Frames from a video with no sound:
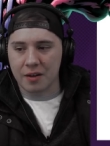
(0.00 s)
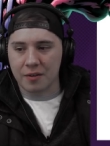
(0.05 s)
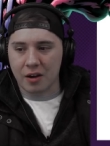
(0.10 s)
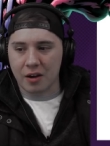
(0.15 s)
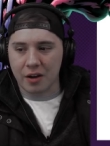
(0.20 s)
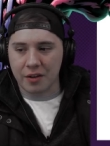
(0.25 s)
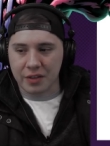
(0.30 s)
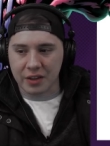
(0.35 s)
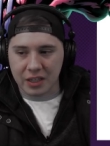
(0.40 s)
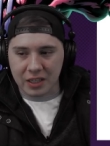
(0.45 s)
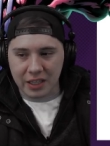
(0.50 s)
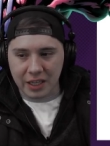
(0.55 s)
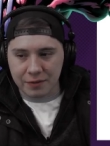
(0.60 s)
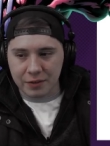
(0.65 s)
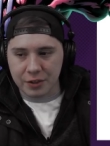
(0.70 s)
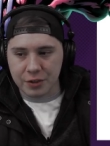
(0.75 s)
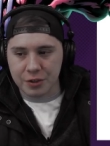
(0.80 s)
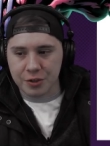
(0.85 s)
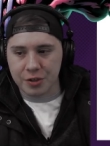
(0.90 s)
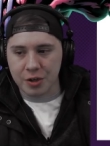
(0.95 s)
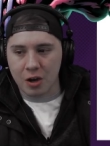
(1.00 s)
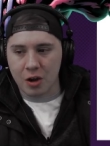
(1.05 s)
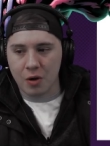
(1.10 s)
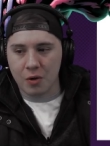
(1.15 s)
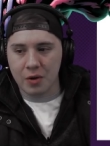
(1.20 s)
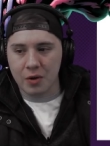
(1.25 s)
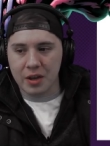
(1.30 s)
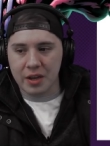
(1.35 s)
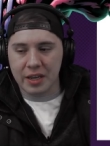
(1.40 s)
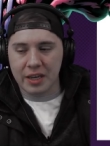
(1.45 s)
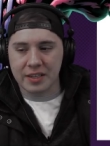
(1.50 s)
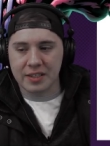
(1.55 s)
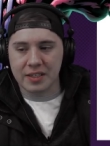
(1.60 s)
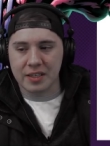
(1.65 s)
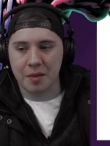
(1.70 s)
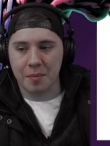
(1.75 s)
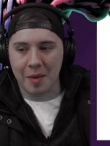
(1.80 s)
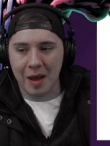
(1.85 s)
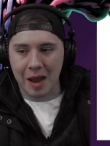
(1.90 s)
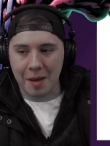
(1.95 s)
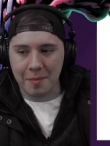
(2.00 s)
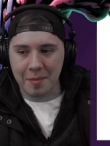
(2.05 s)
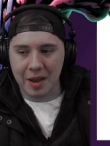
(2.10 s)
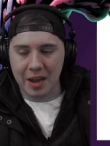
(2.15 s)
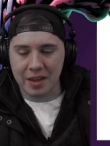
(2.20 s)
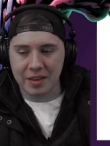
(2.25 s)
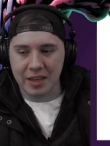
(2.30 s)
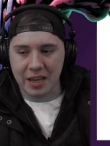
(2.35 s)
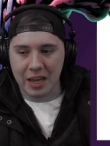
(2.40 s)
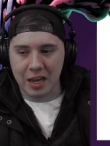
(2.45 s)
on the Cleveland Show. He's in the Batman the